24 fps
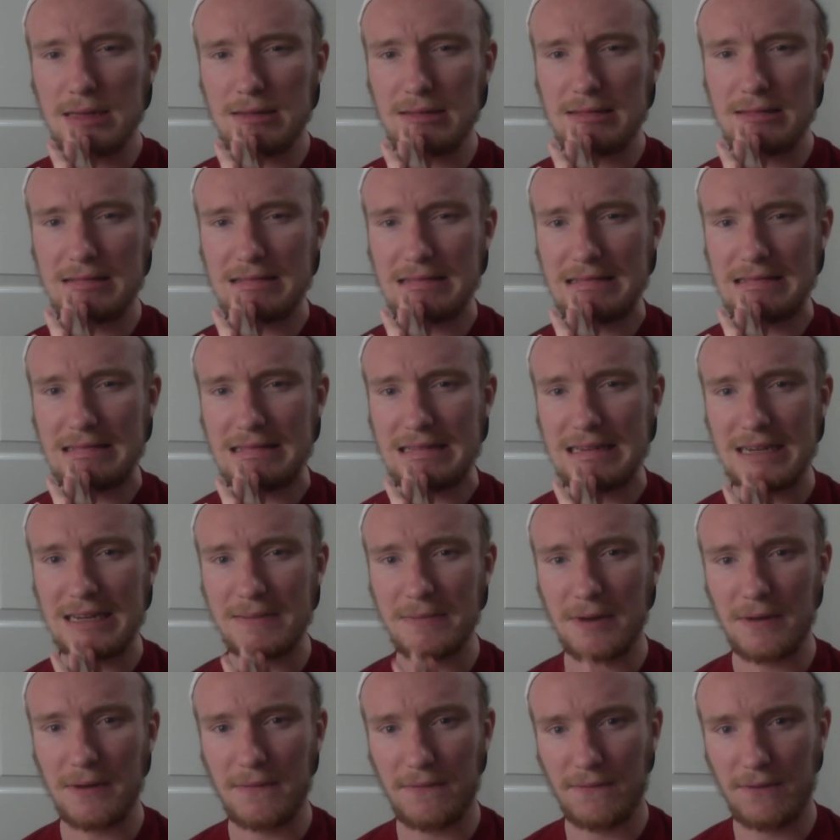Yeah,
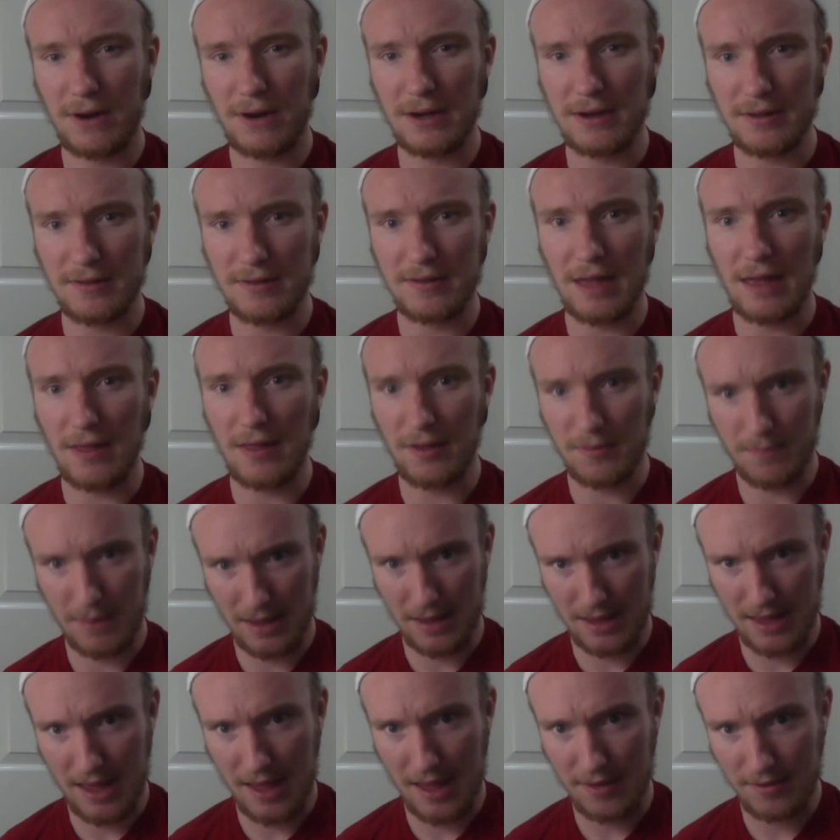I'm afraid to say this,
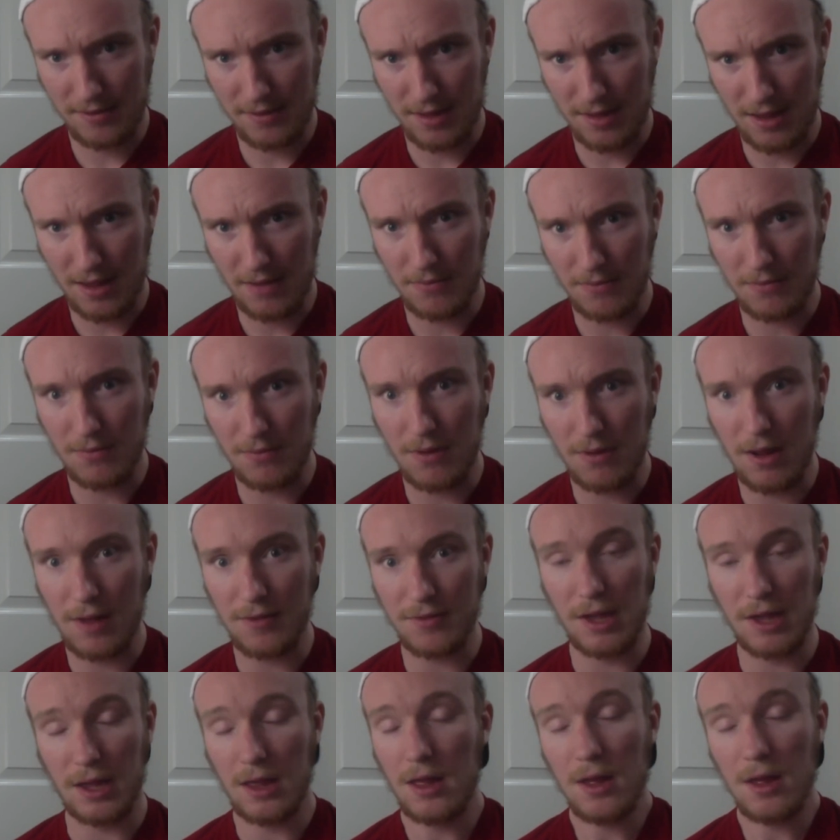but yes, it was.
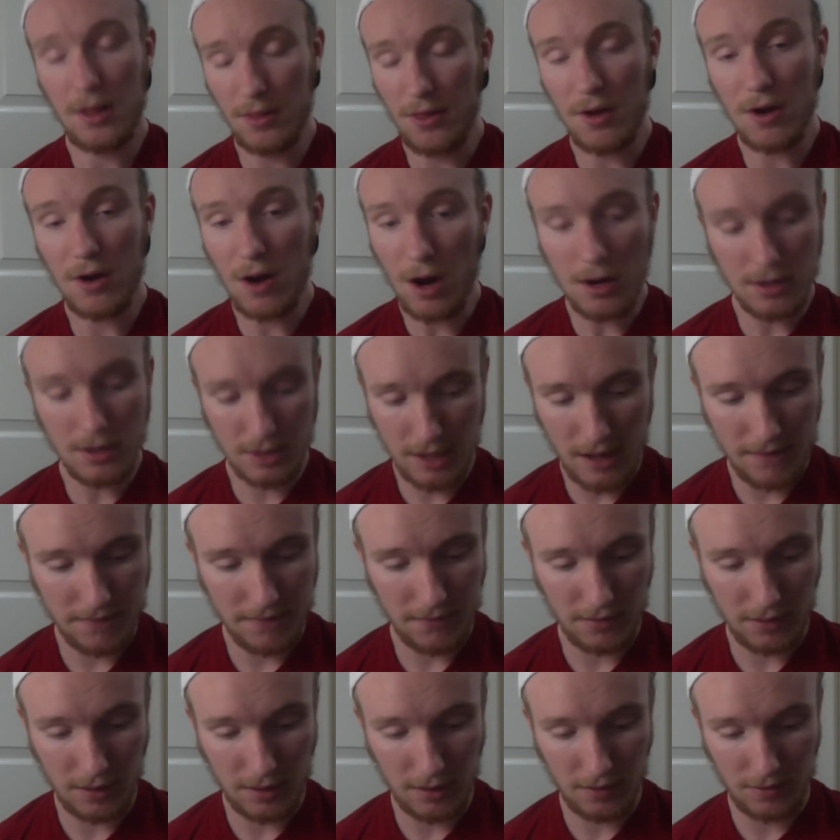Like, there are
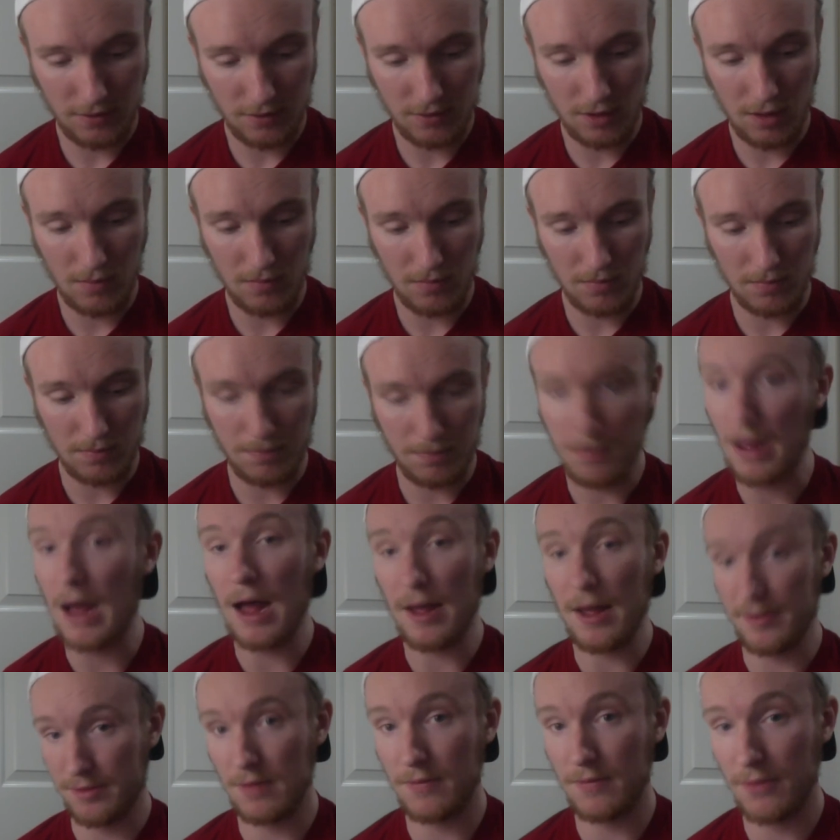definitely some
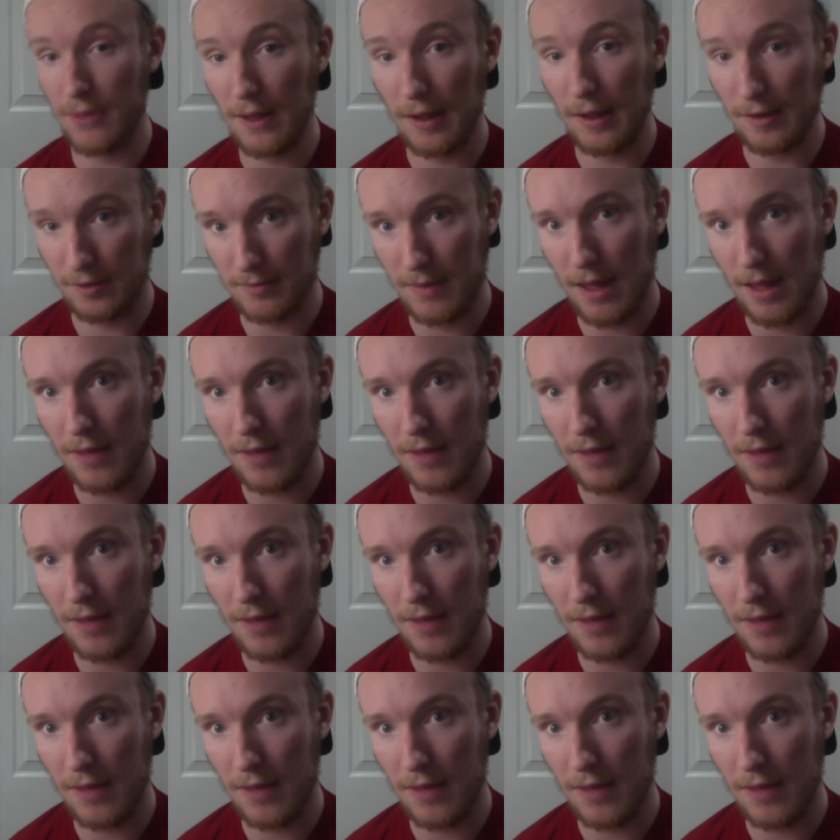positive things about